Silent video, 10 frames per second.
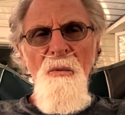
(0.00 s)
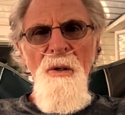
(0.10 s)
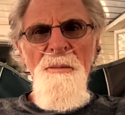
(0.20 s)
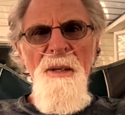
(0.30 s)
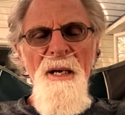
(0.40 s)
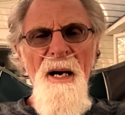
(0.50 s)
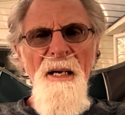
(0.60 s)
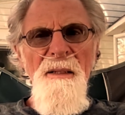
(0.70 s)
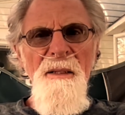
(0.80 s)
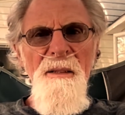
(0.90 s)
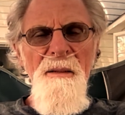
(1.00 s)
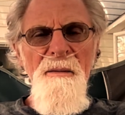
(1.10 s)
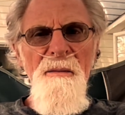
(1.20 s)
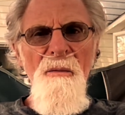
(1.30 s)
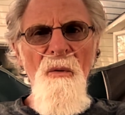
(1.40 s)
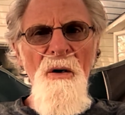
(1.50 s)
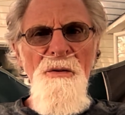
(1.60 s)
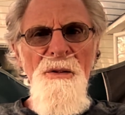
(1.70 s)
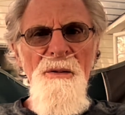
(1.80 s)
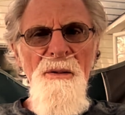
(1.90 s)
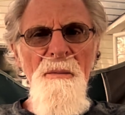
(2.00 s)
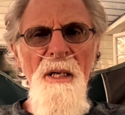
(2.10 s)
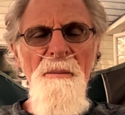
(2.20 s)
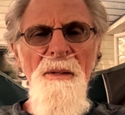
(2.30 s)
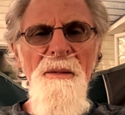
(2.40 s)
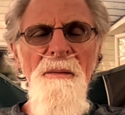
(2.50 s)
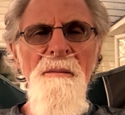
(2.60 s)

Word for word: Whidbey Island, Washington, maybe.